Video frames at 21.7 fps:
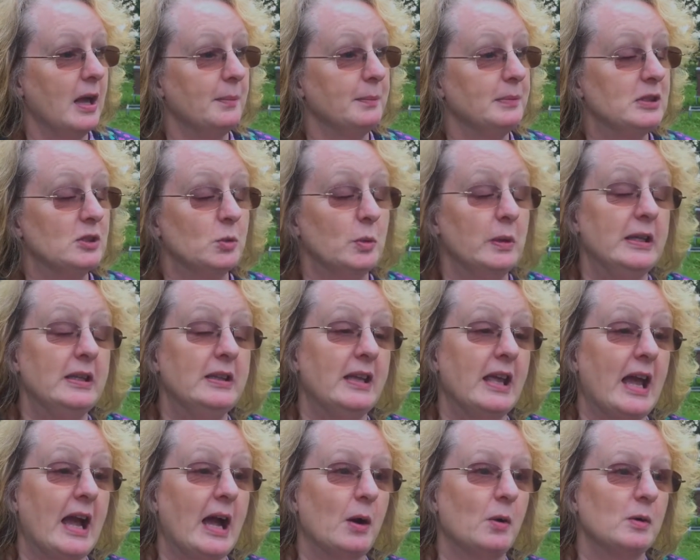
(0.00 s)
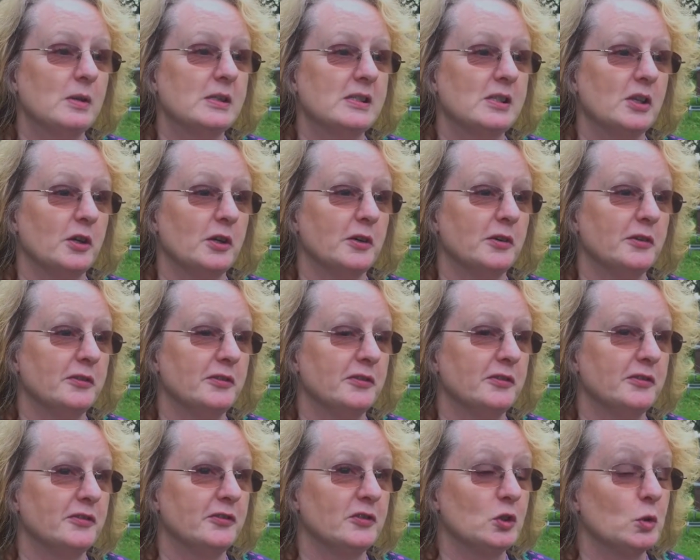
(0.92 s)
Between the hours of
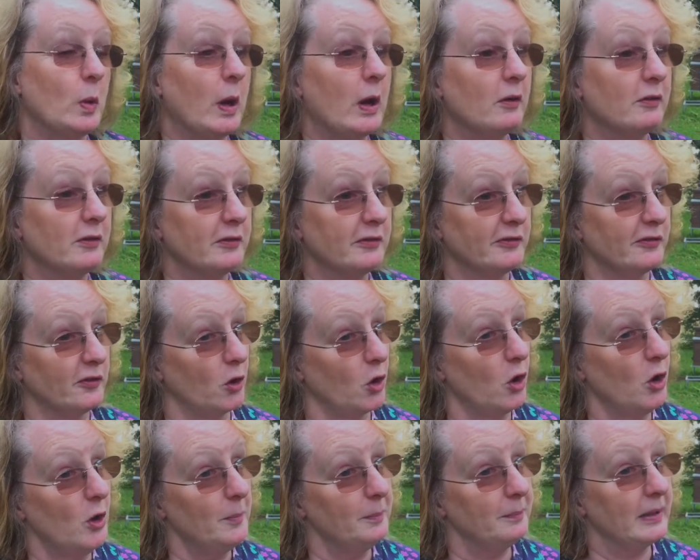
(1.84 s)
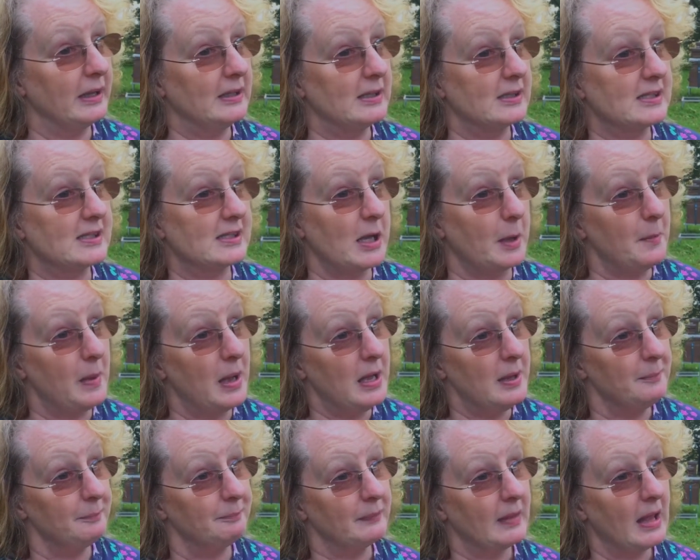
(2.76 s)
12 and 4 in the summer,
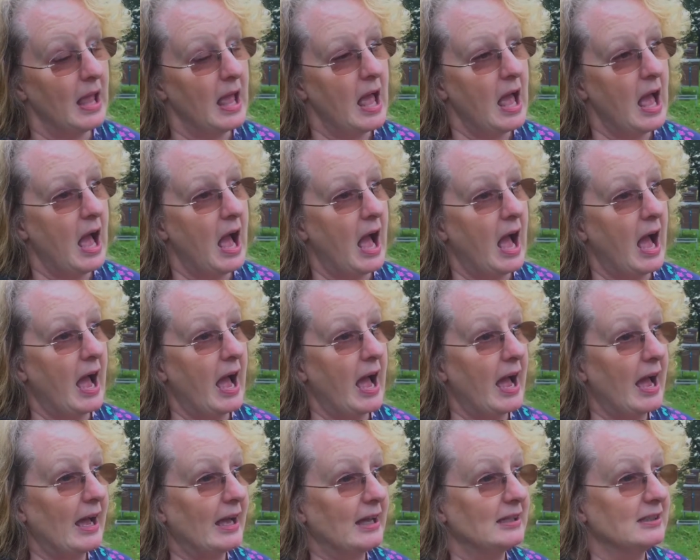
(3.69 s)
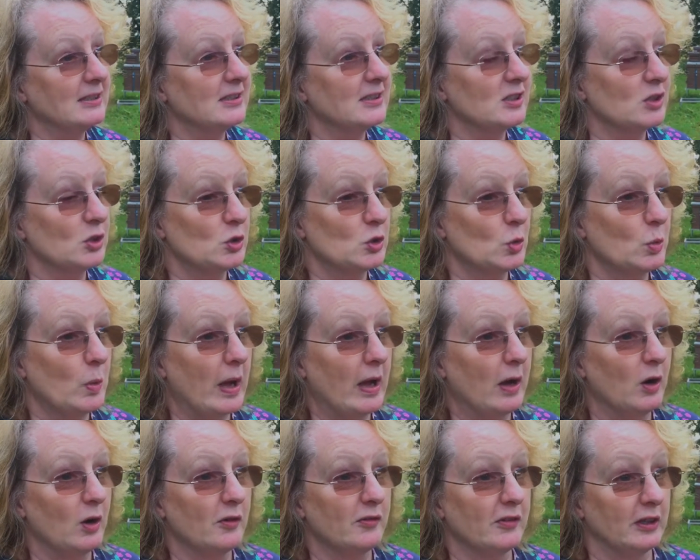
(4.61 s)
and
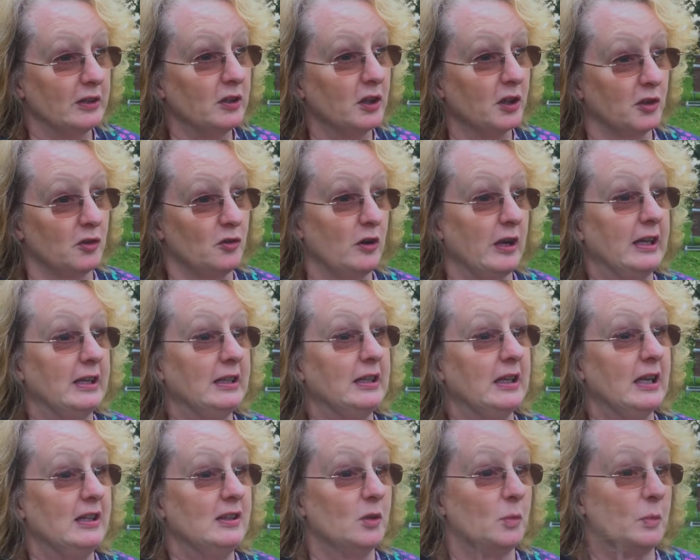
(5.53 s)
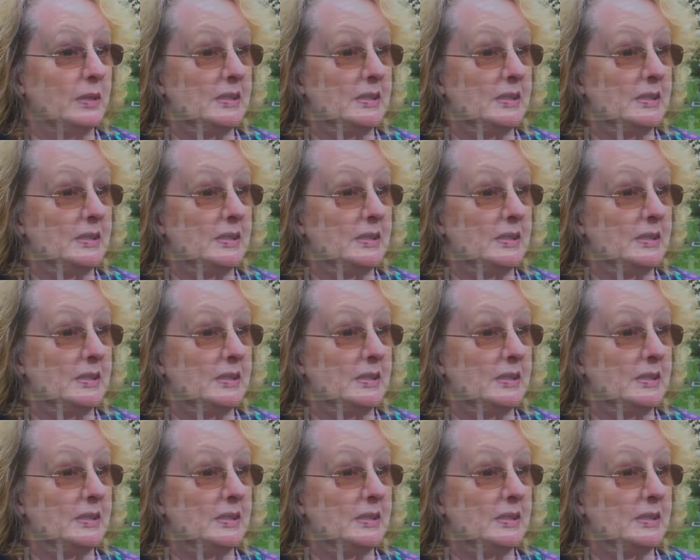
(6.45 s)
12 and 3 in the